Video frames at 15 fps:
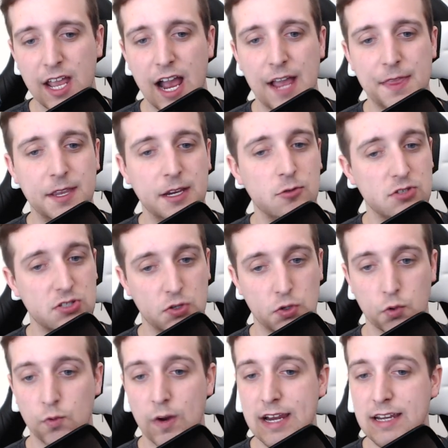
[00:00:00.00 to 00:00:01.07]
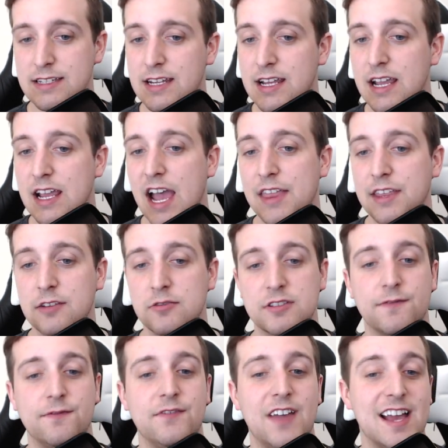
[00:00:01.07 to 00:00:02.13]
I think it was great. I think it was
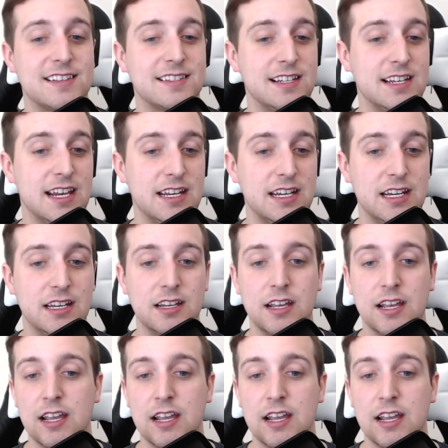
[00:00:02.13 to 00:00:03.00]
fascinating.